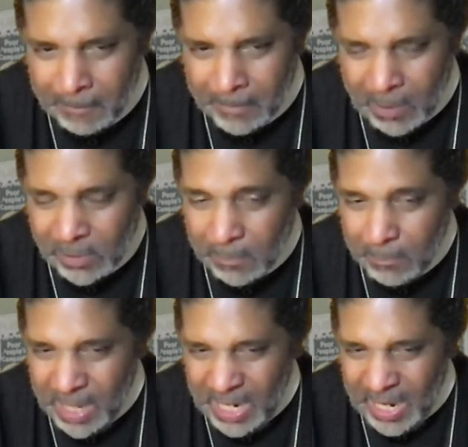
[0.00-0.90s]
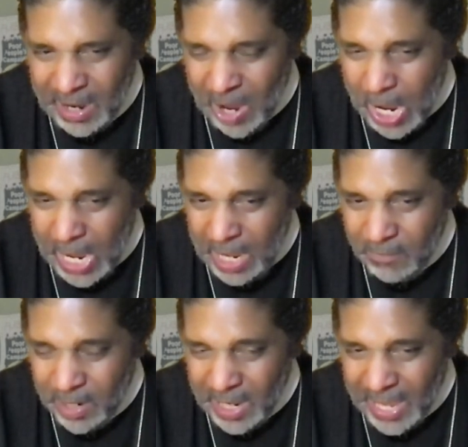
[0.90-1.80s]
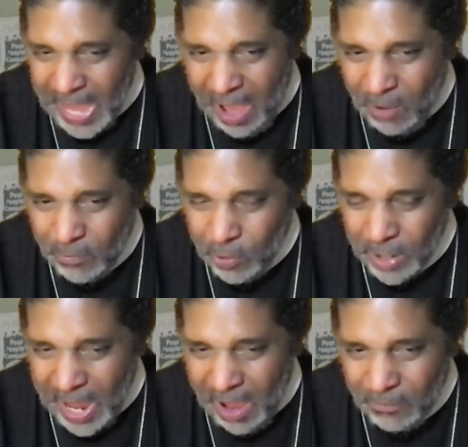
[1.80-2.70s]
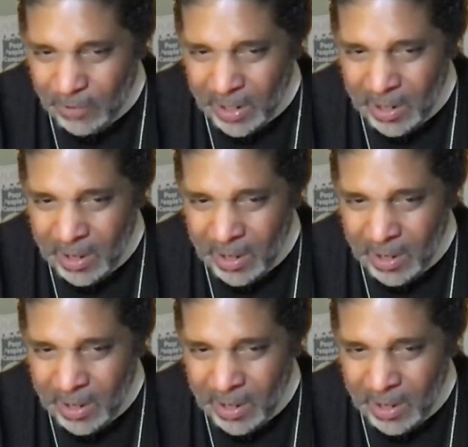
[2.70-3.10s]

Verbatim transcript: There was a meeting even in Calvary, on Calvary,